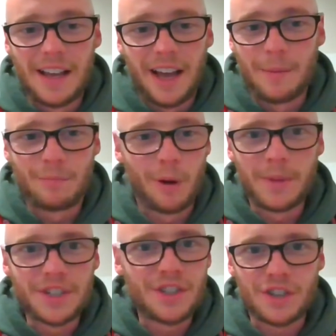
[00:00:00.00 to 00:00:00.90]
Problem
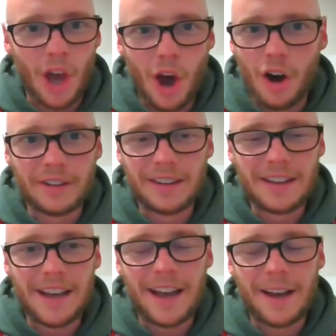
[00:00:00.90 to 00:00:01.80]
is, you just can't.
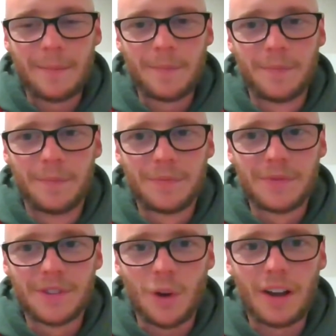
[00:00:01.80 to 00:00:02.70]

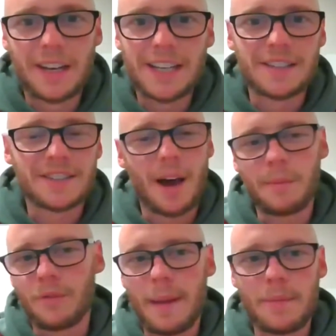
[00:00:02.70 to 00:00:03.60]
So our leaders
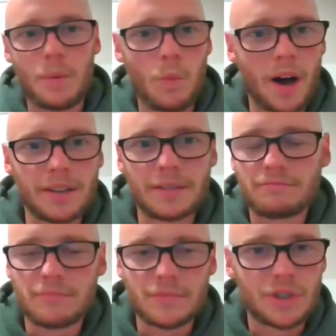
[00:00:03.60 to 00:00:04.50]
come for maybe 1-2
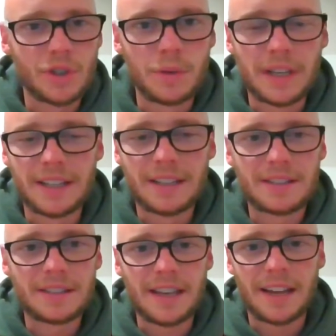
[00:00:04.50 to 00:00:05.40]

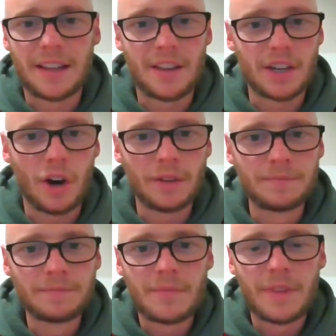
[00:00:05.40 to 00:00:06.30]
years, and then they're
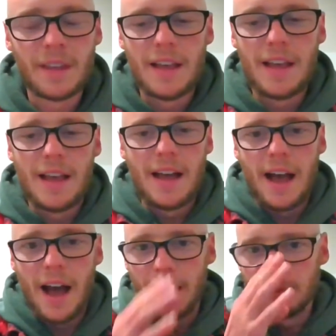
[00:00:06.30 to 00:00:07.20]
gone.
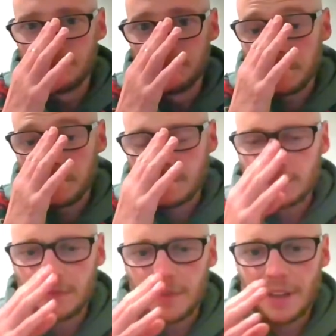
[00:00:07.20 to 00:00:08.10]
And
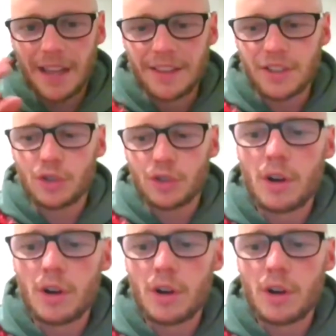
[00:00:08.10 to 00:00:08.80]
the struggle